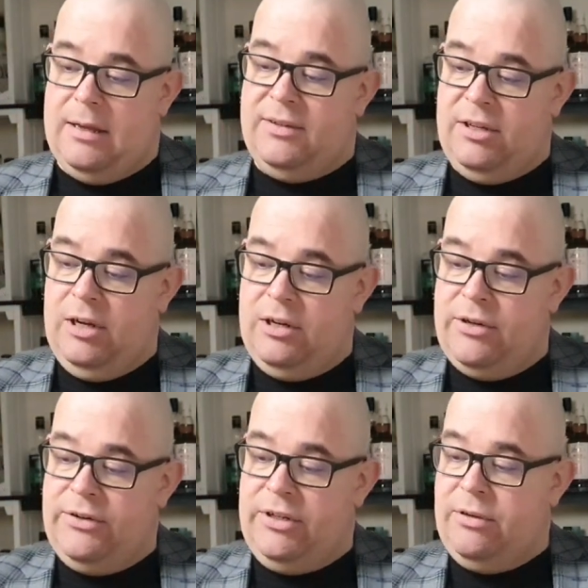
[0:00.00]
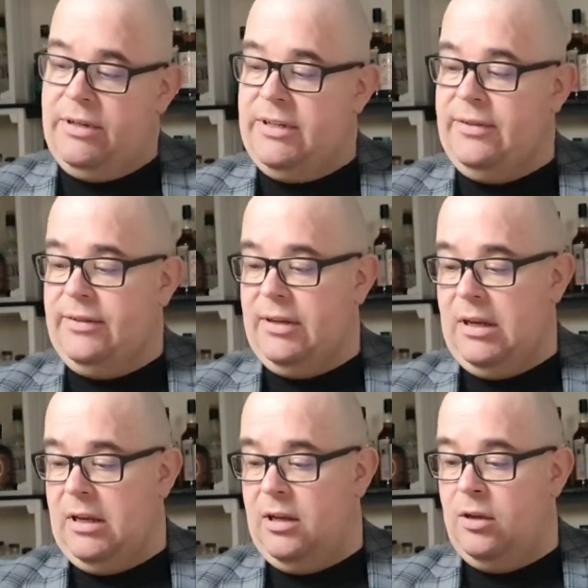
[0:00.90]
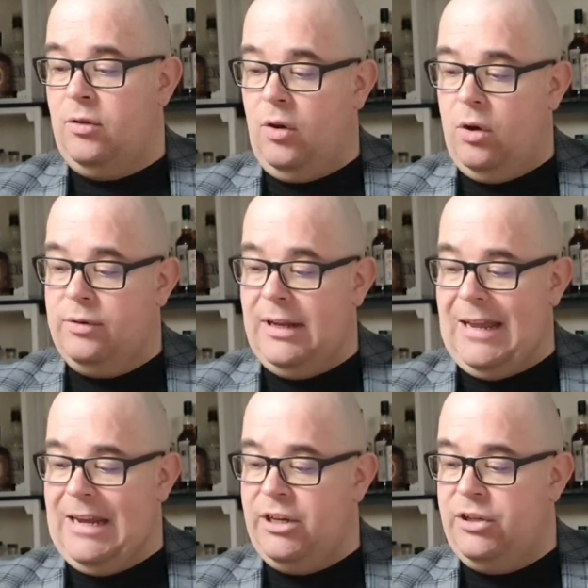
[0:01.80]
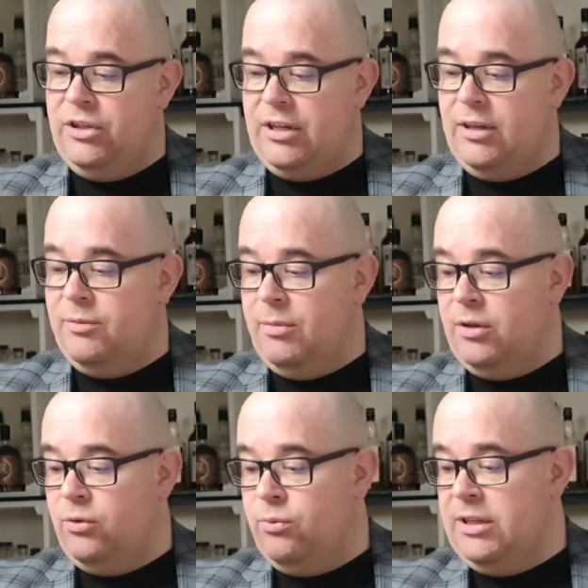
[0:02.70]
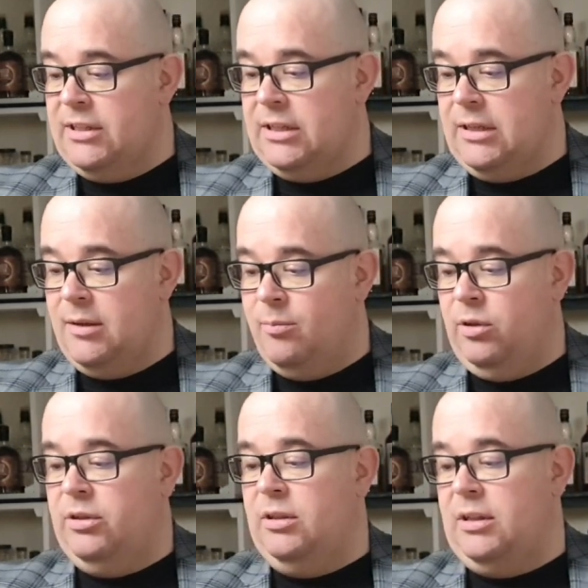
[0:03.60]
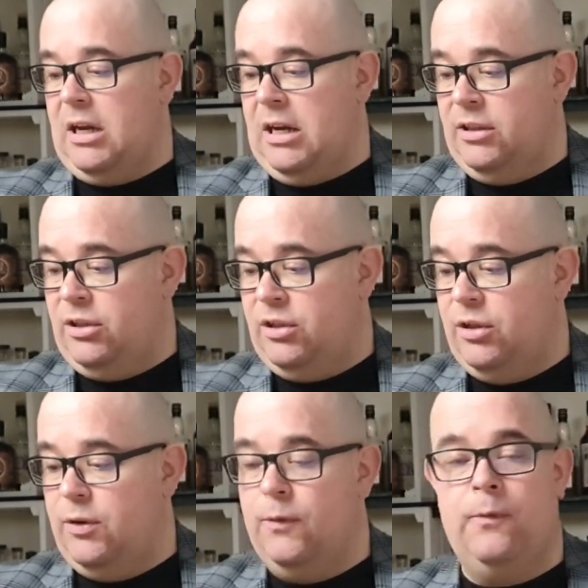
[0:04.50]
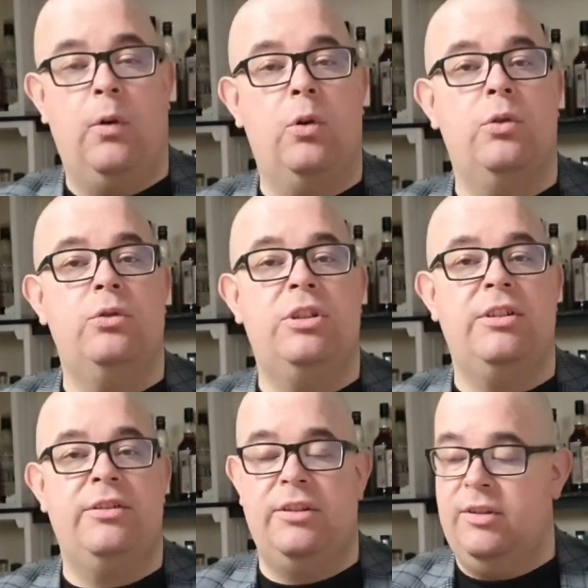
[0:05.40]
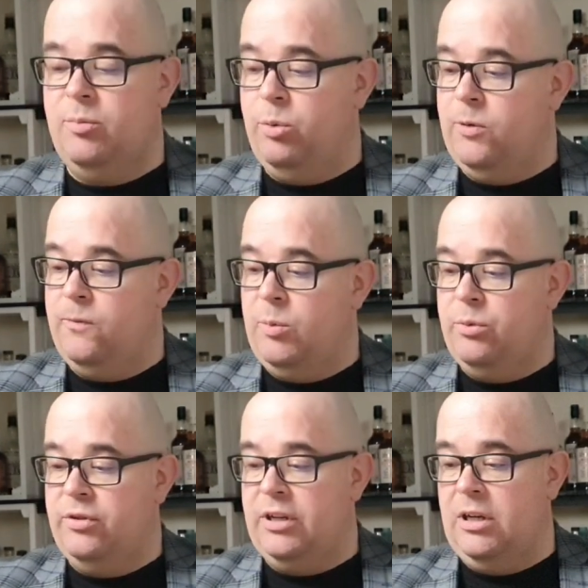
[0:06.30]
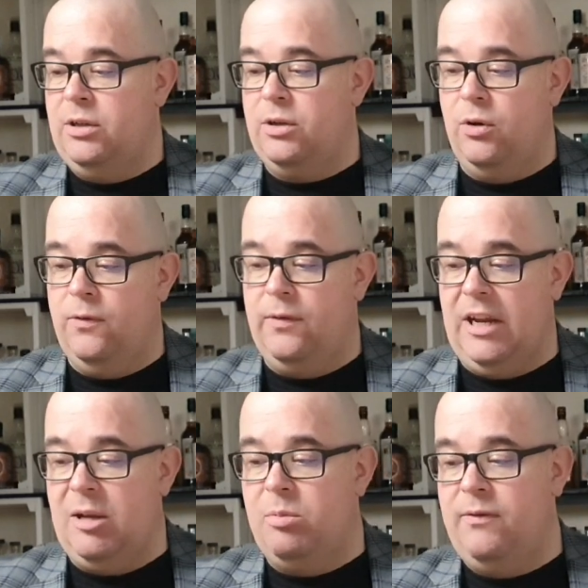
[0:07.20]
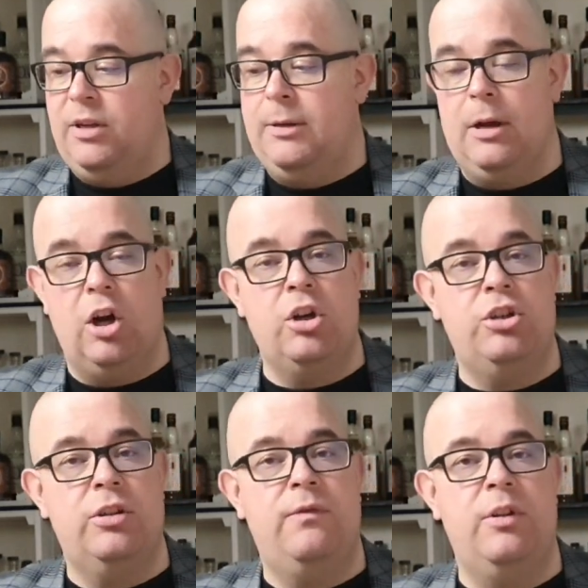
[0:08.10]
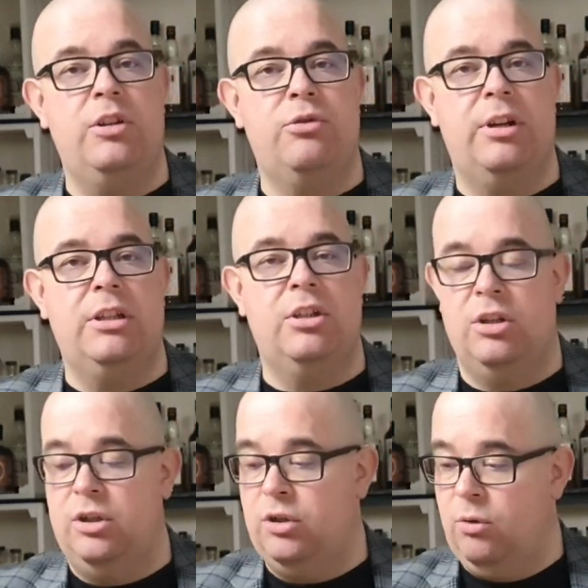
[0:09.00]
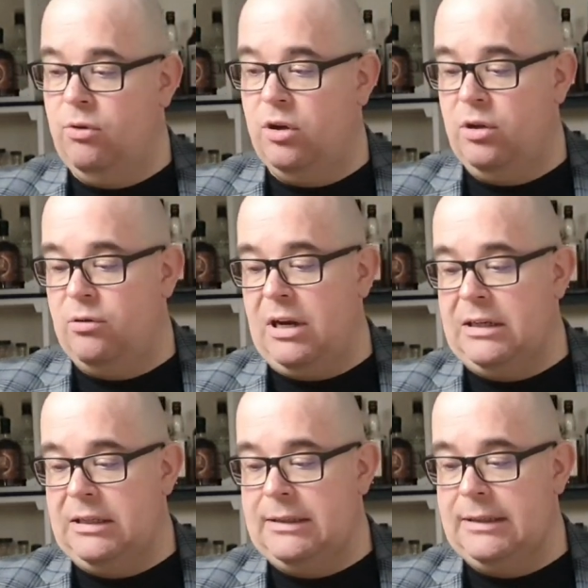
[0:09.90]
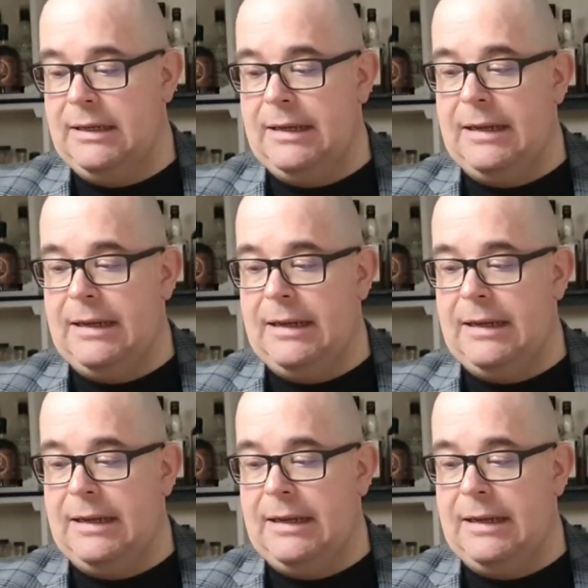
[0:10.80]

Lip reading: Sinclair series, non-age statement whiskey, bottled at 46.3% of ABV, on-chill filtered, no color added,